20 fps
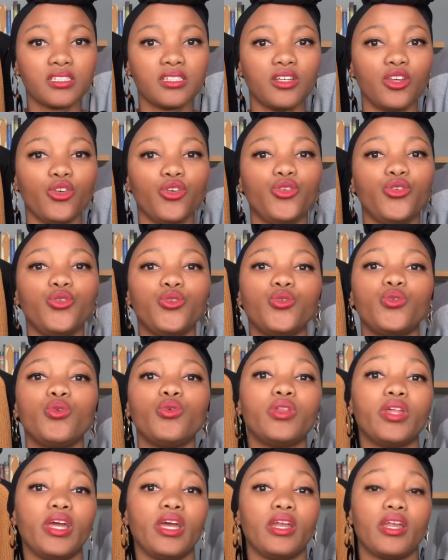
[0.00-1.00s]
you
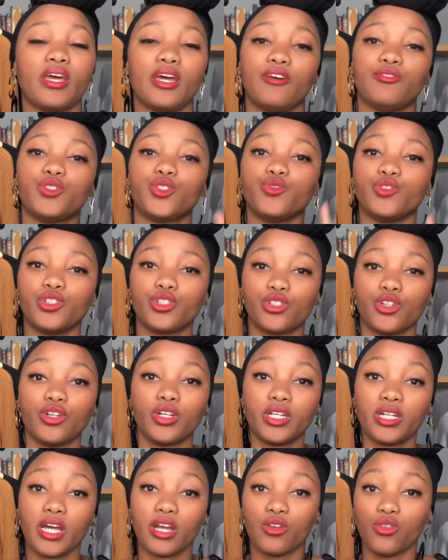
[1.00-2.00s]
then have to return it
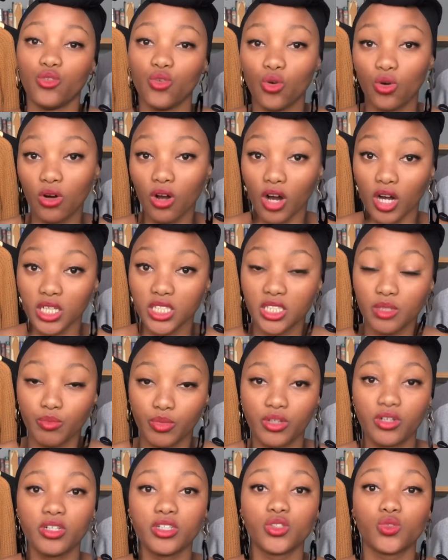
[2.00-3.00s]
at your cost,
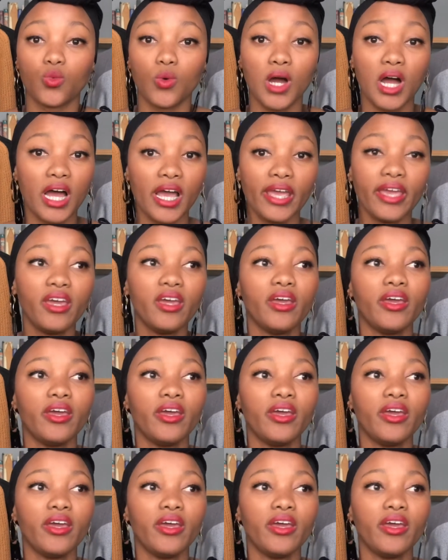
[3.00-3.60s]
because why?